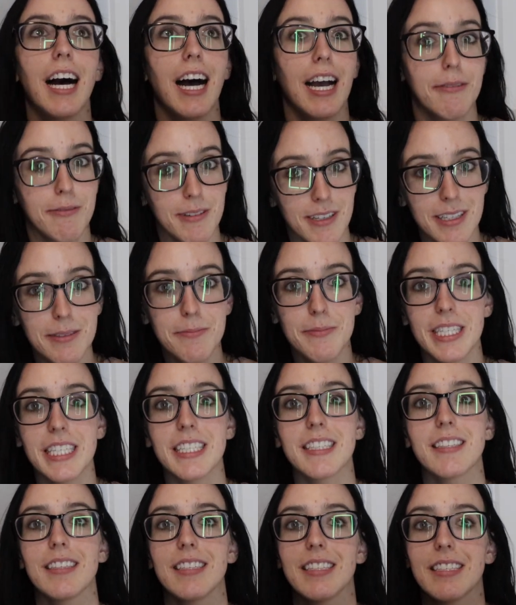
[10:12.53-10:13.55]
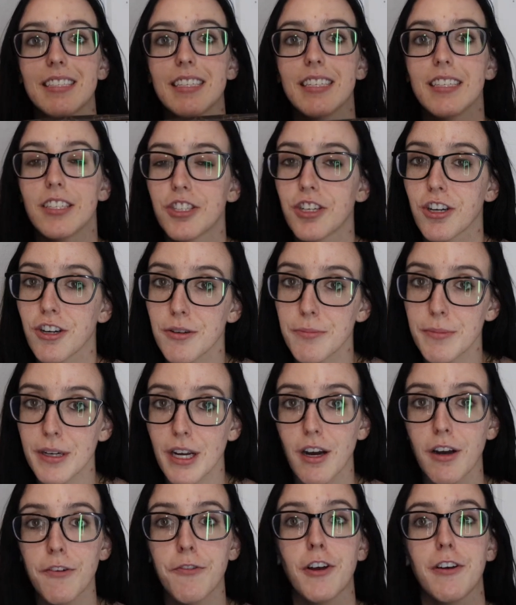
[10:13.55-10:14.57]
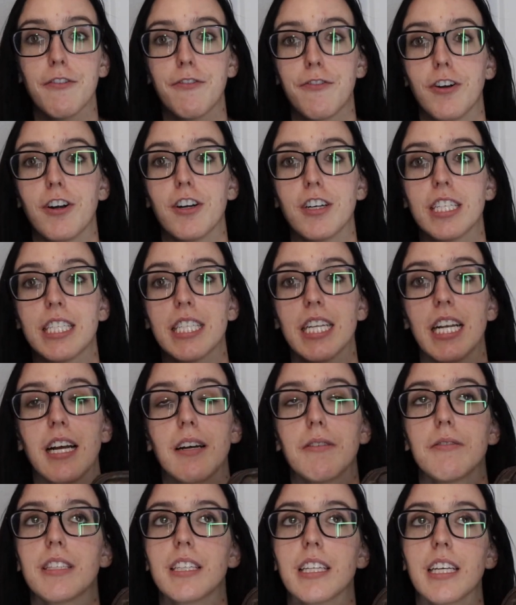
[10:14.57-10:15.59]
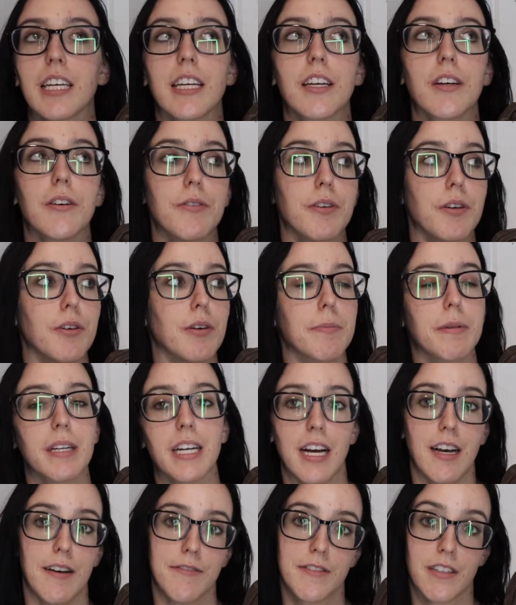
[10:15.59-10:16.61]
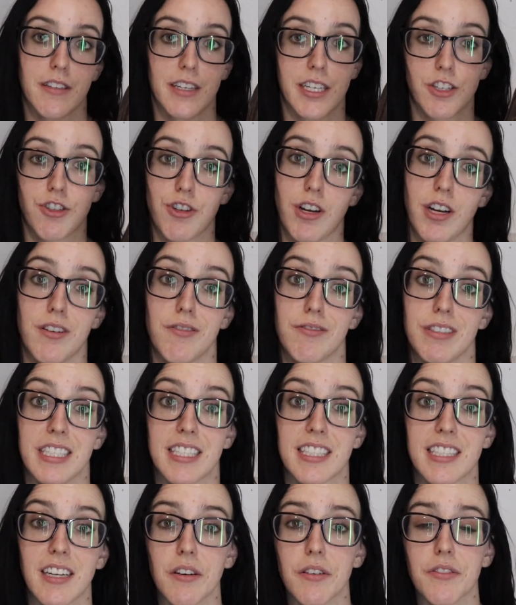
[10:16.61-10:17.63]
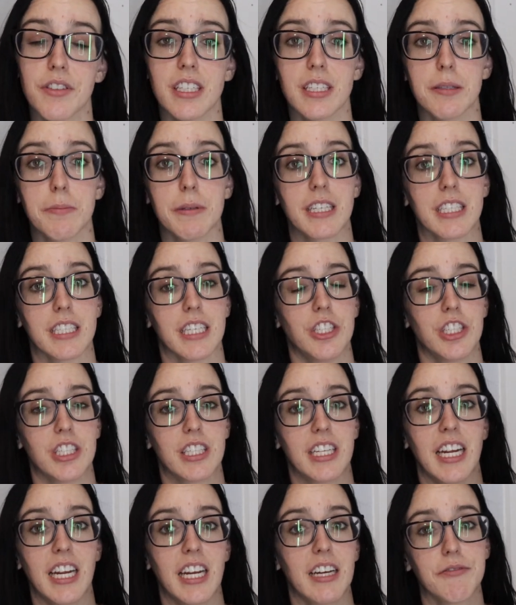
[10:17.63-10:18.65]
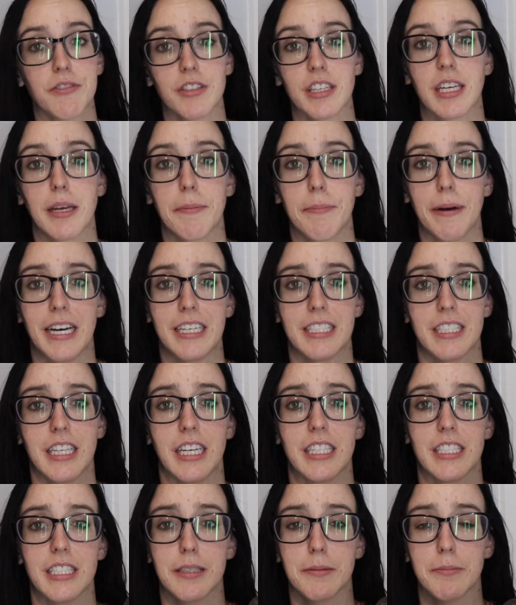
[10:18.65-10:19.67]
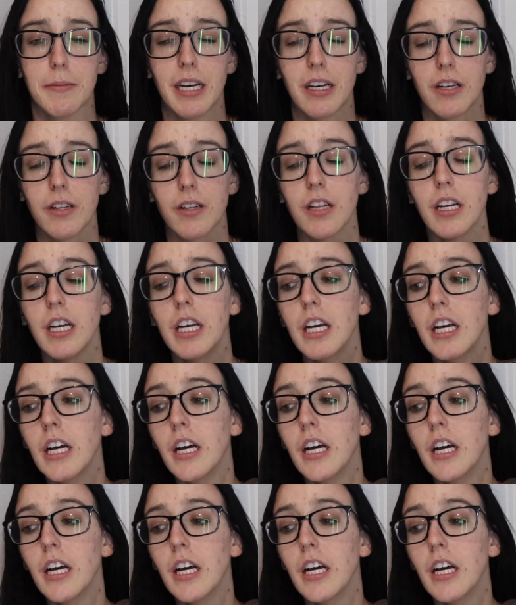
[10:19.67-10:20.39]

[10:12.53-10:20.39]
I will admit did turn me off at first, and I was like, oh no, I'm gonna have to like try to resell this because I just can't really get past that smell.